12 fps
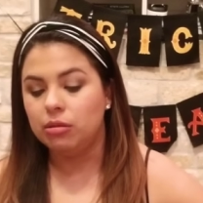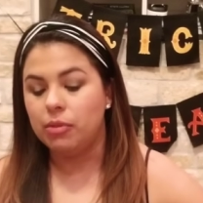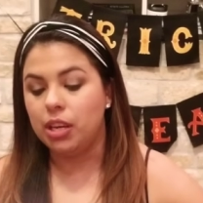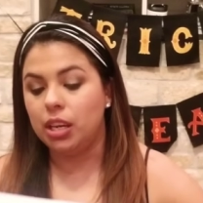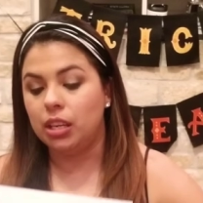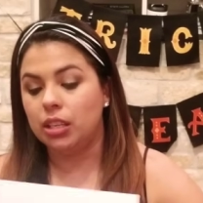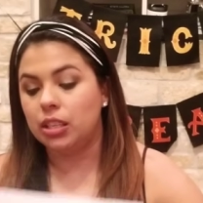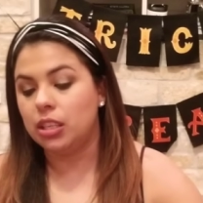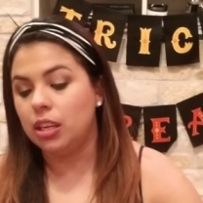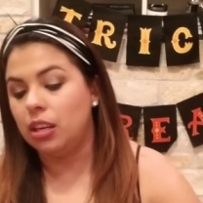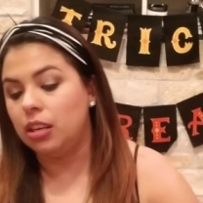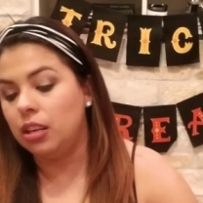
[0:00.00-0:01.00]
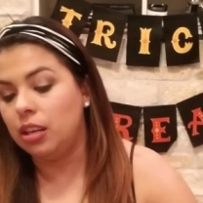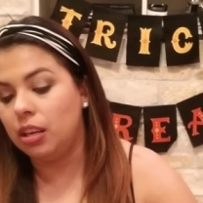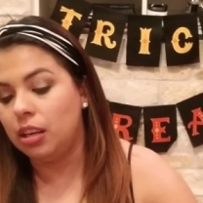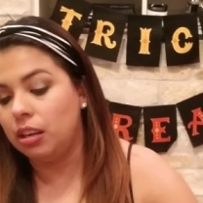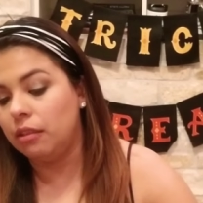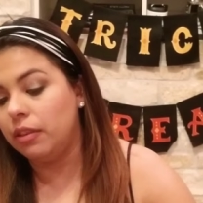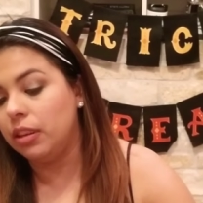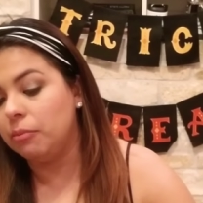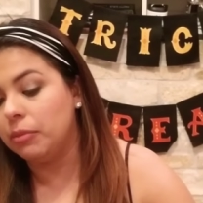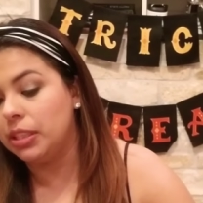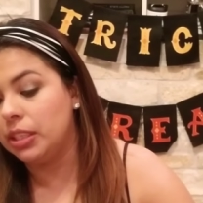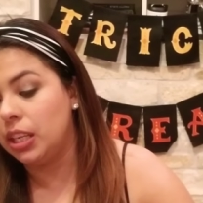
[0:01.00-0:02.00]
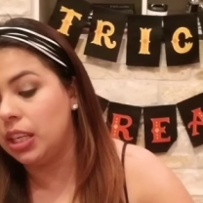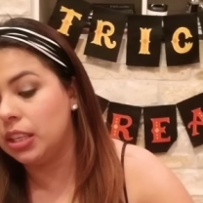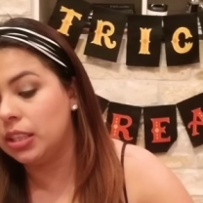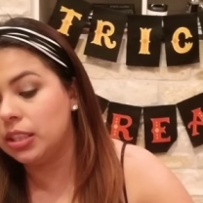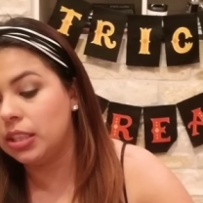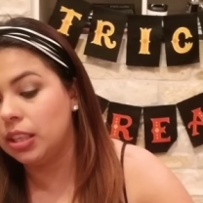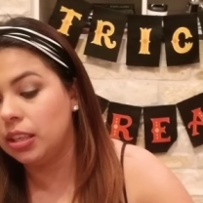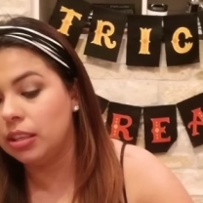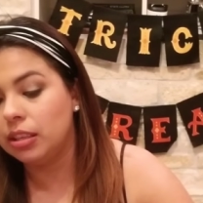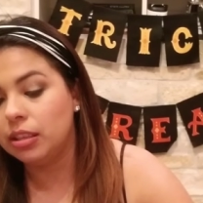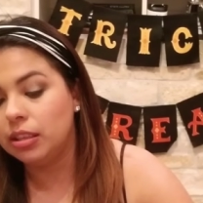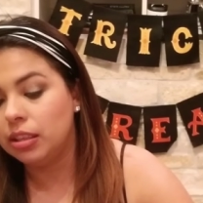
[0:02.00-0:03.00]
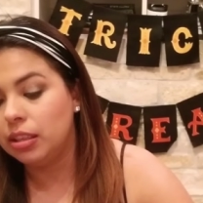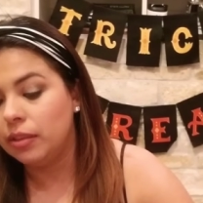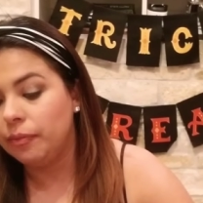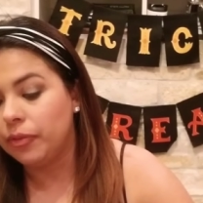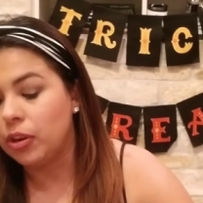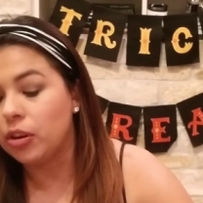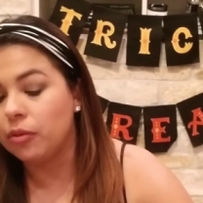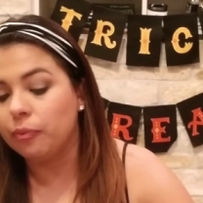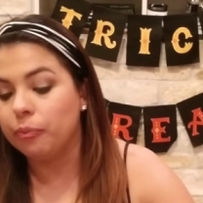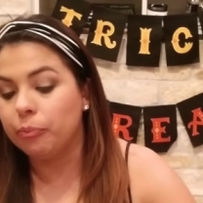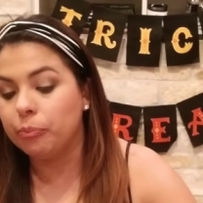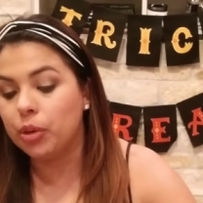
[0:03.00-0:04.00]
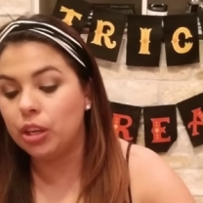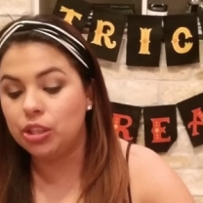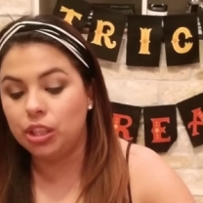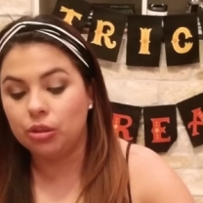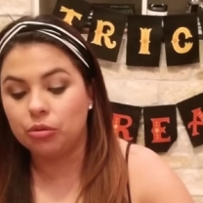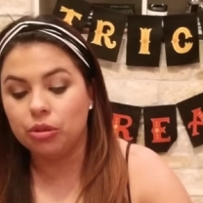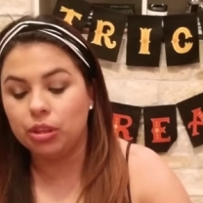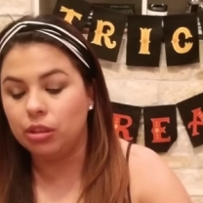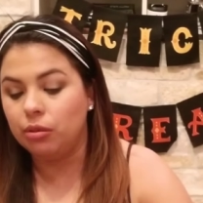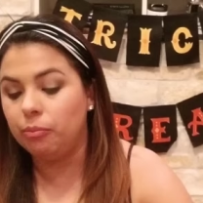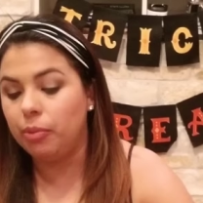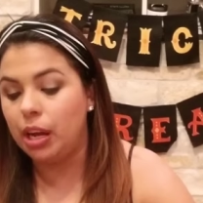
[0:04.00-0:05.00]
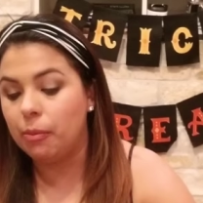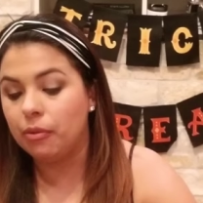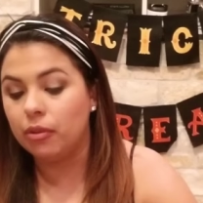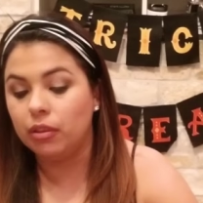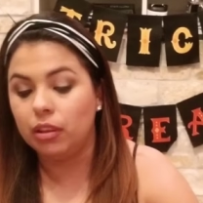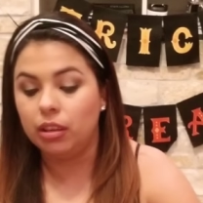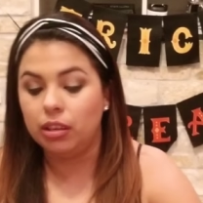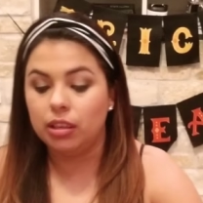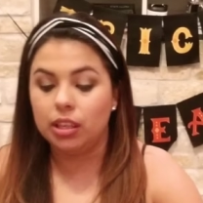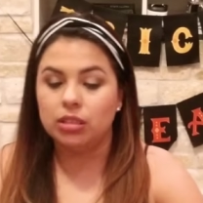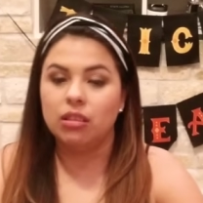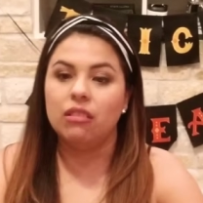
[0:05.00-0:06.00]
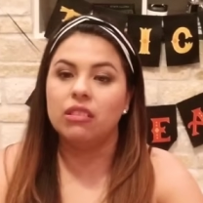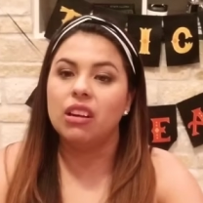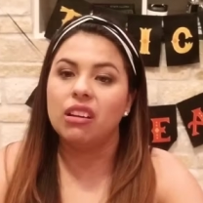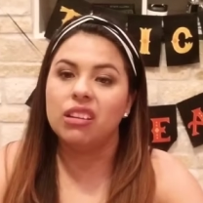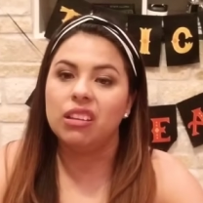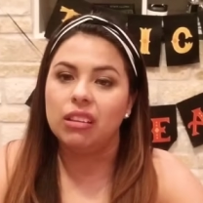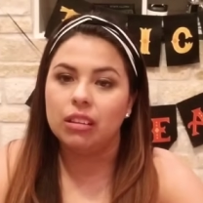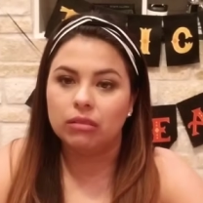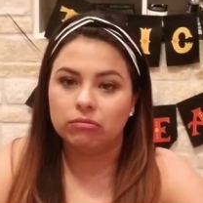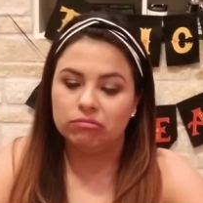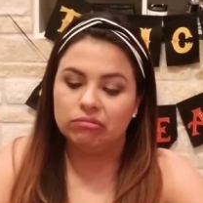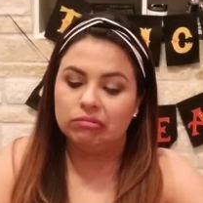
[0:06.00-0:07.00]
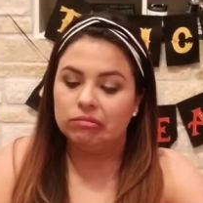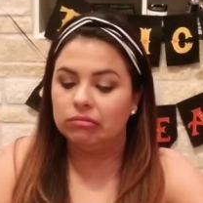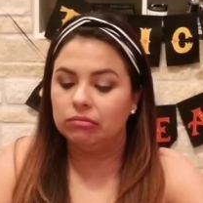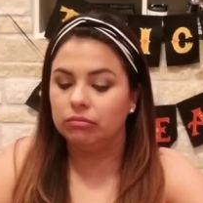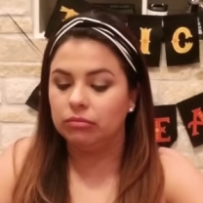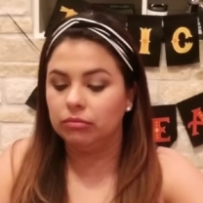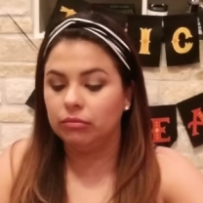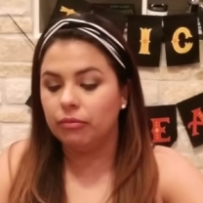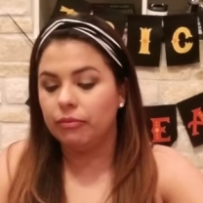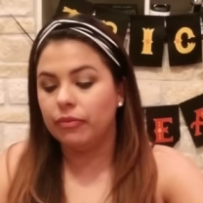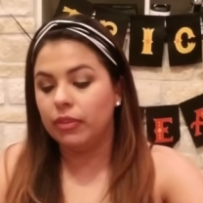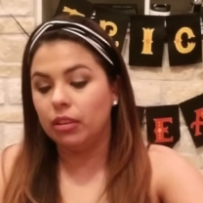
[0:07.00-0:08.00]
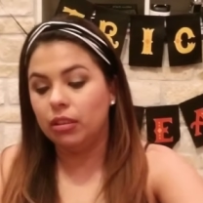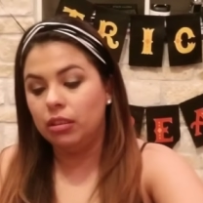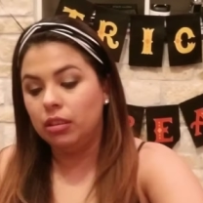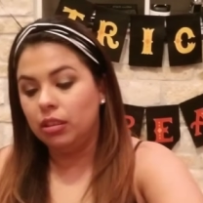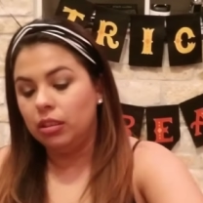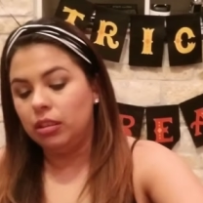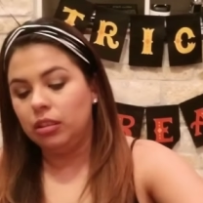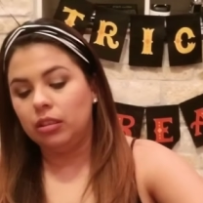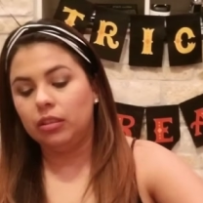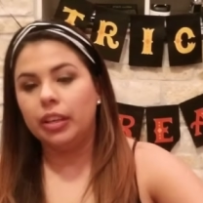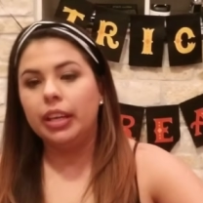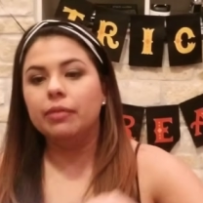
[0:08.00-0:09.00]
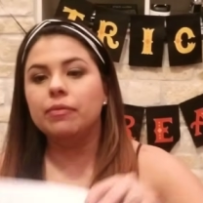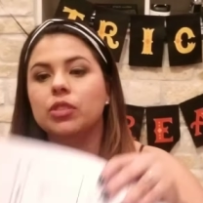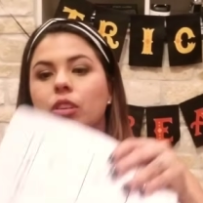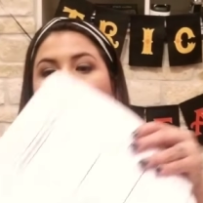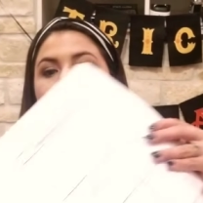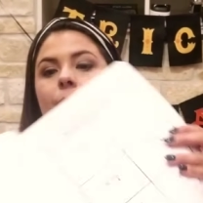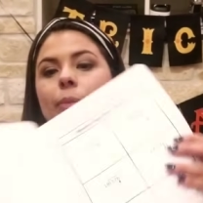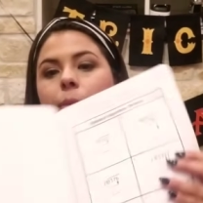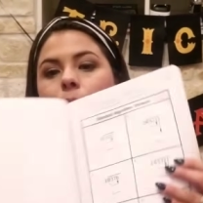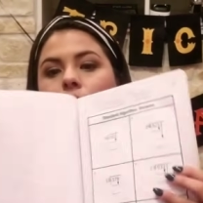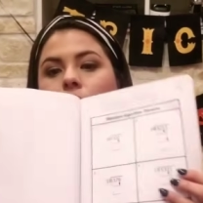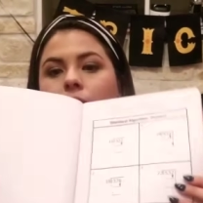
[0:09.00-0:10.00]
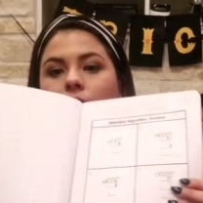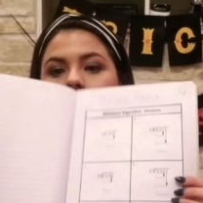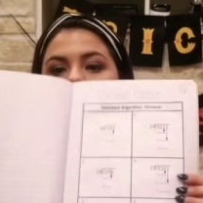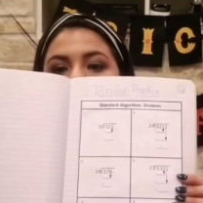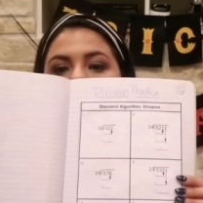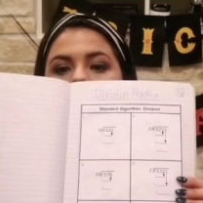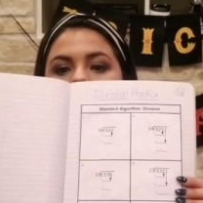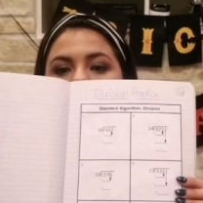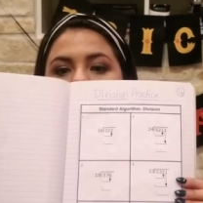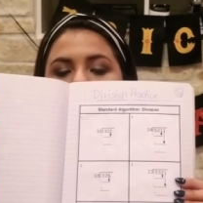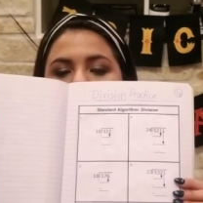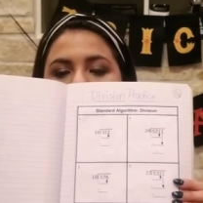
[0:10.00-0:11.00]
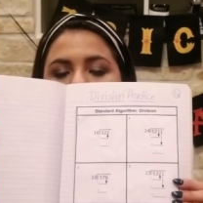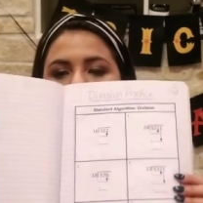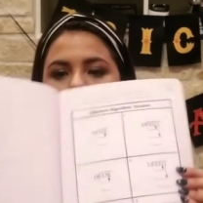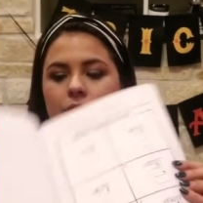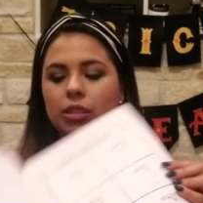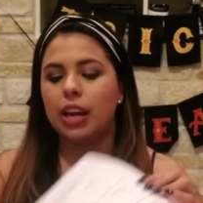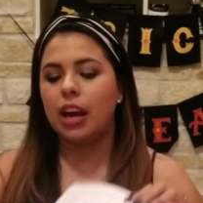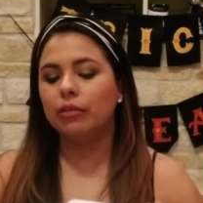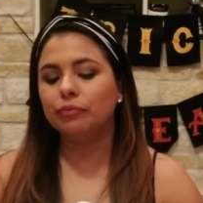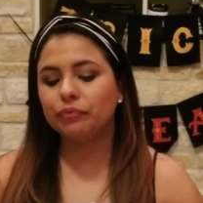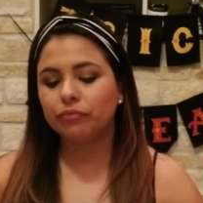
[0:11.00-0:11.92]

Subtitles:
be making a ton of mistakes or punching through the paper and then it gets all yucky. And okay, so my paper looks like that, and so should yours. Now,